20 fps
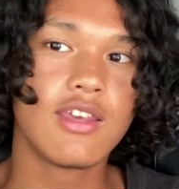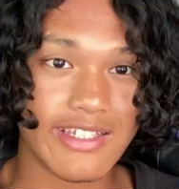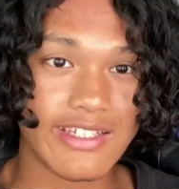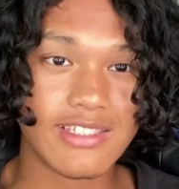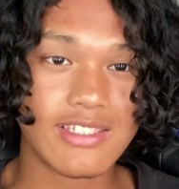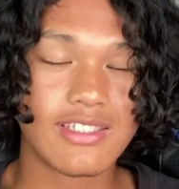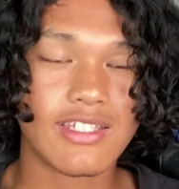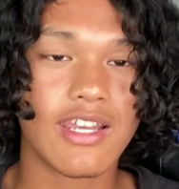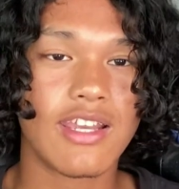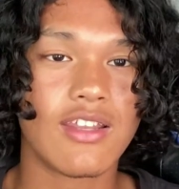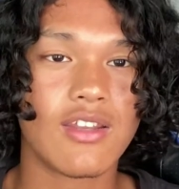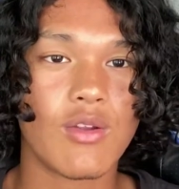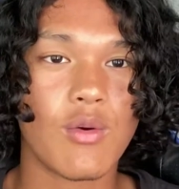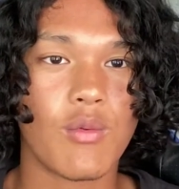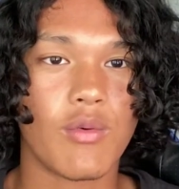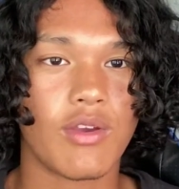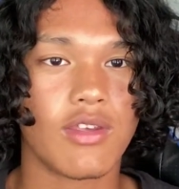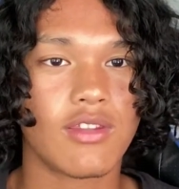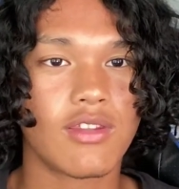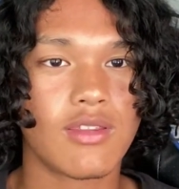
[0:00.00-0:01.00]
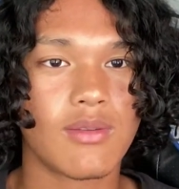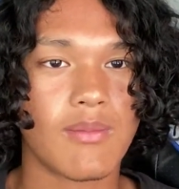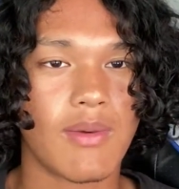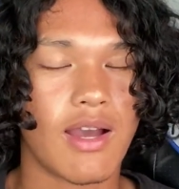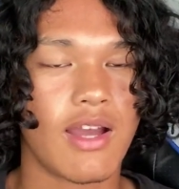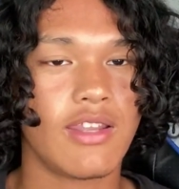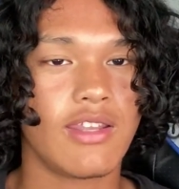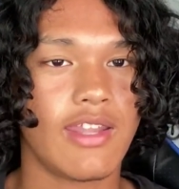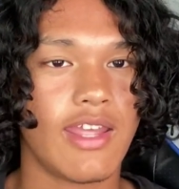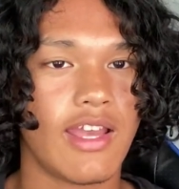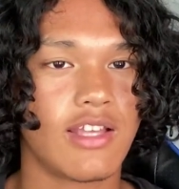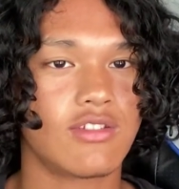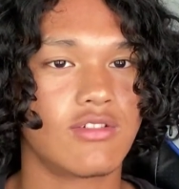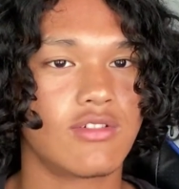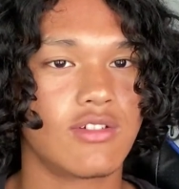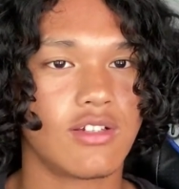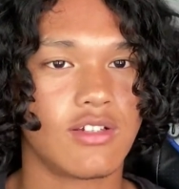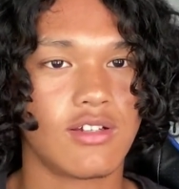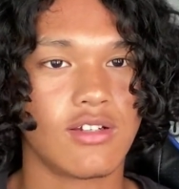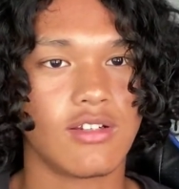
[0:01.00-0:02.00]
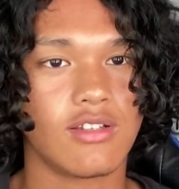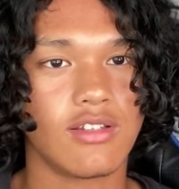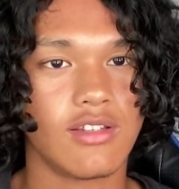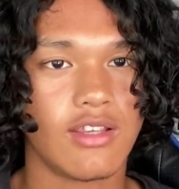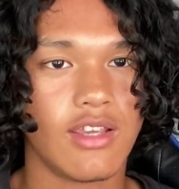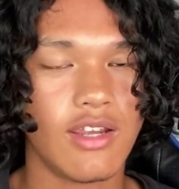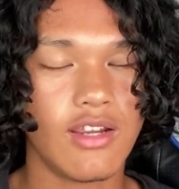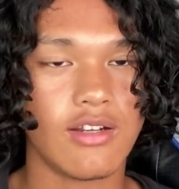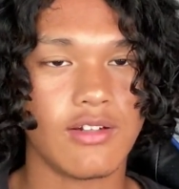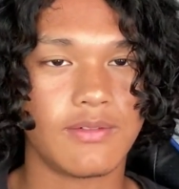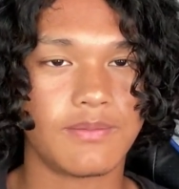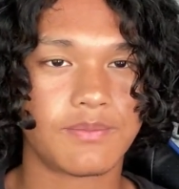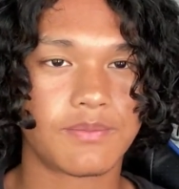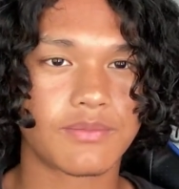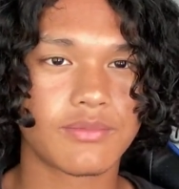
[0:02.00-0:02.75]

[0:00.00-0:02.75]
stayed with my natural curly hair.